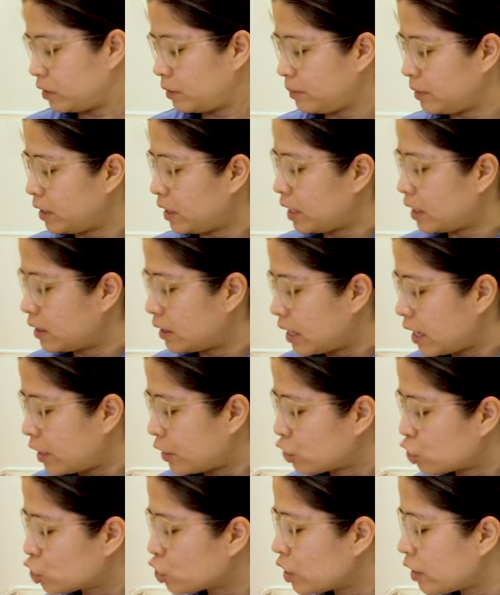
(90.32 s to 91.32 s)
Let me get that.
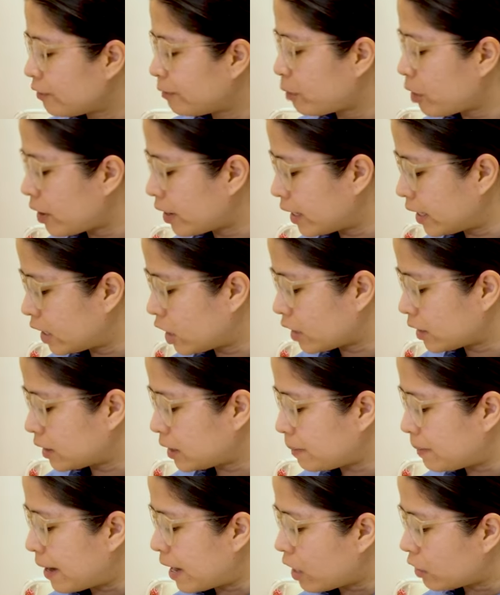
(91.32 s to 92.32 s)
I should have probably got
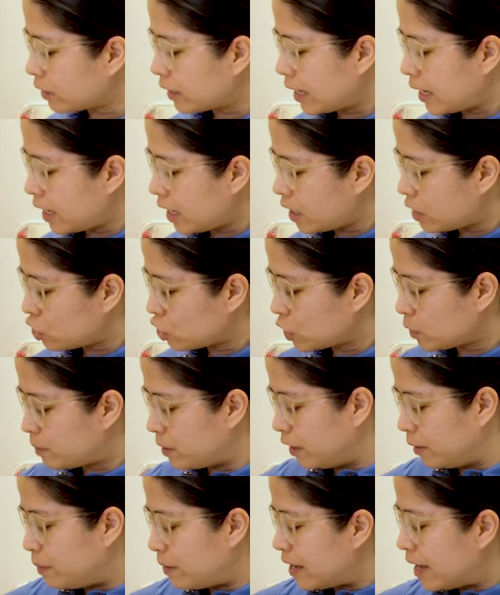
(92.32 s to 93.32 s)
them out, hey, just
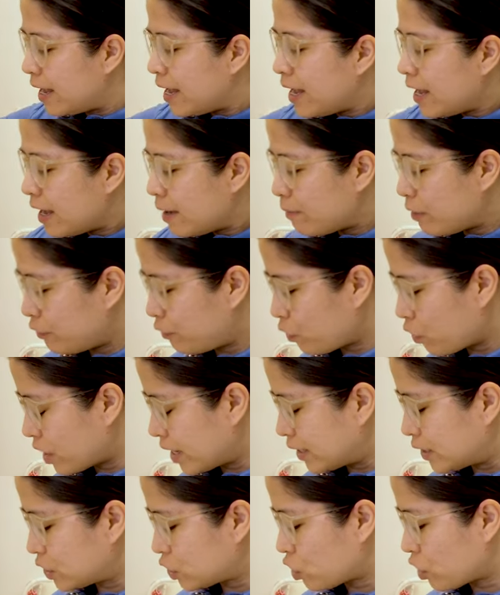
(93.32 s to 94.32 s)
maybe before
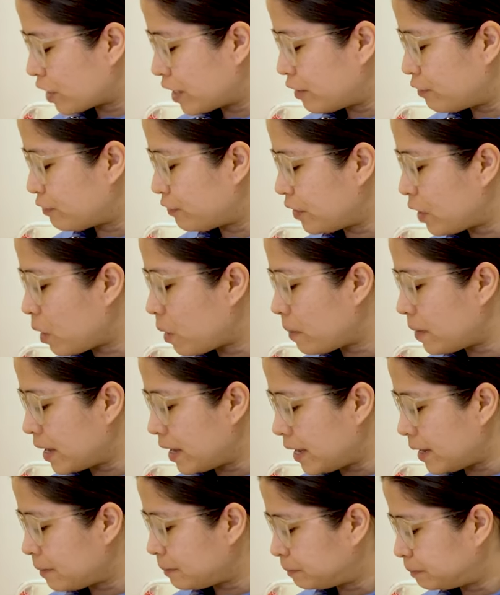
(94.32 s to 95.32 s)
I started
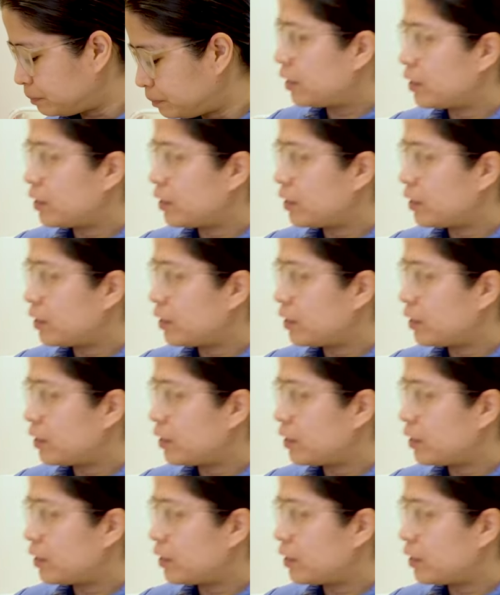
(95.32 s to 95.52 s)
filming.